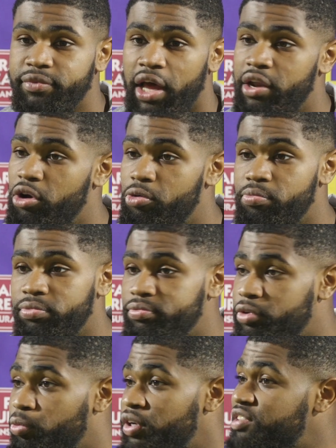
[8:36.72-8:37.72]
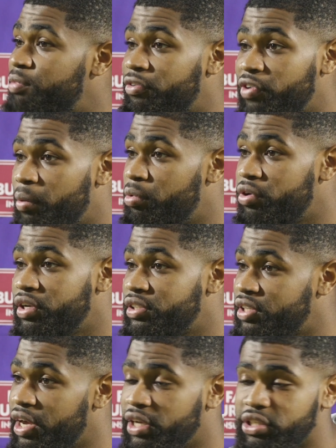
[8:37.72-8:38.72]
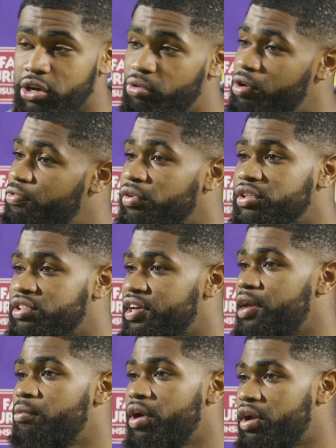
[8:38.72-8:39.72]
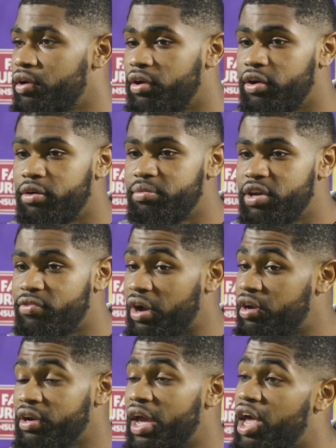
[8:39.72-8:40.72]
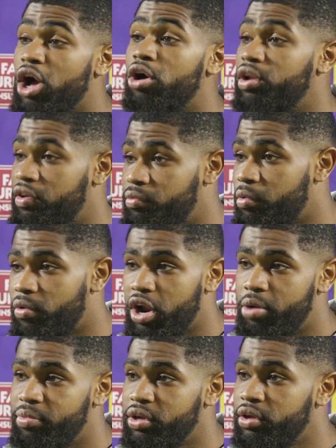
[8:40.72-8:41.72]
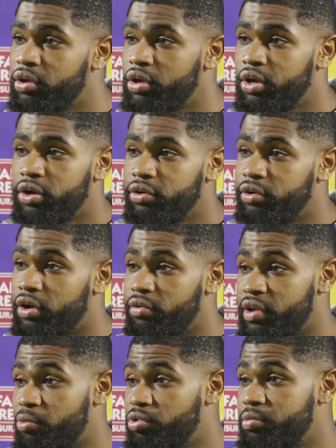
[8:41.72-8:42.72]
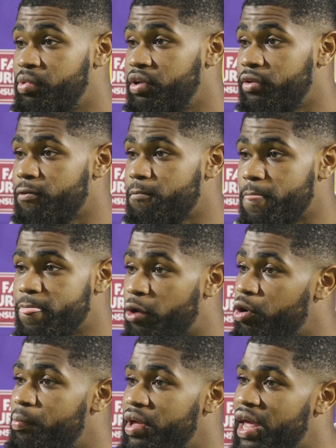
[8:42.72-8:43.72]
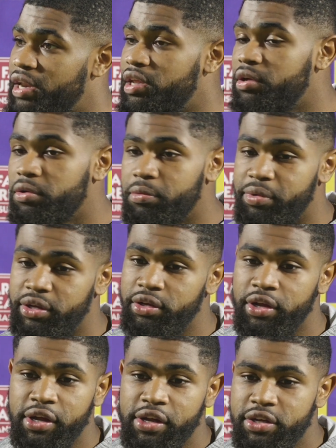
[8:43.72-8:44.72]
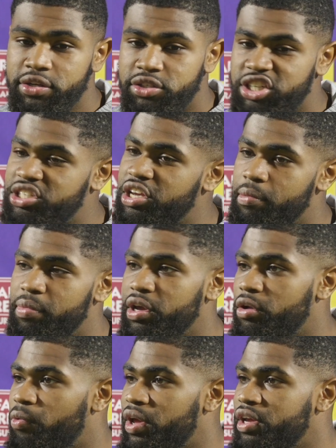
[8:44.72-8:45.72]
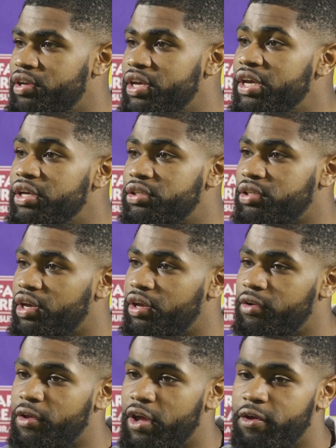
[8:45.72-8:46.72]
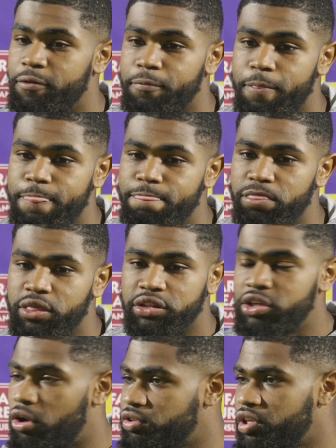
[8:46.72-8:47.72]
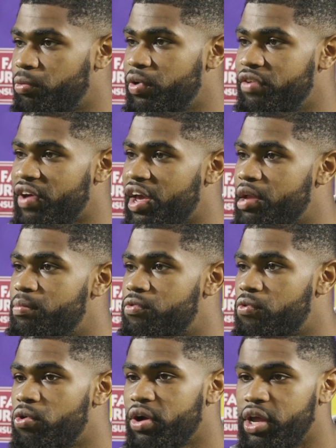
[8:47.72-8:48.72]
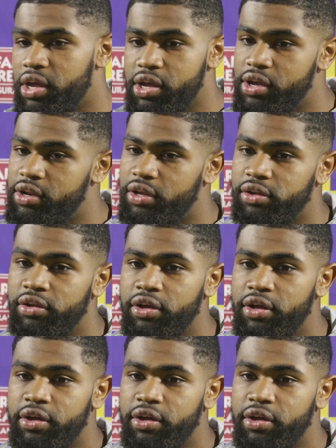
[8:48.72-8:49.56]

I know the rest of my family were in the stands. I know they felt the same way. If I could have had all of them around me, you know, that would have been ideal. But just him being the way he is, and the talks that we've had beforehand, and